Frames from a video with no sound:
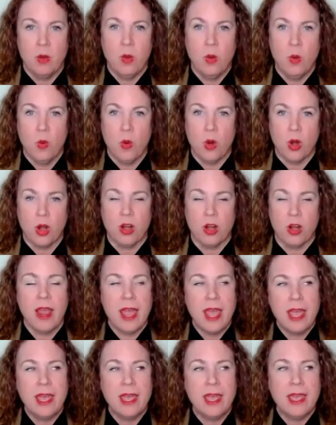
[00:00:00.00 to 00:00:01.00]
Or,
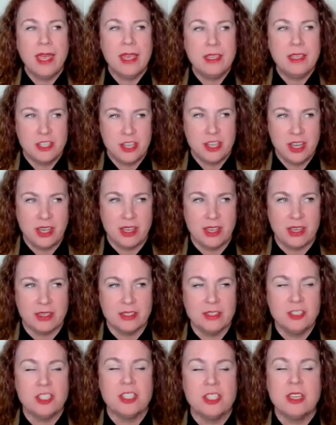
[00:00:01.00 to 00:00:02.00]
hey,
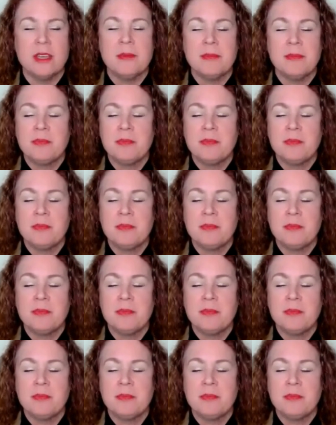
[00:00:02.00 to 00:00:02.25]
judge,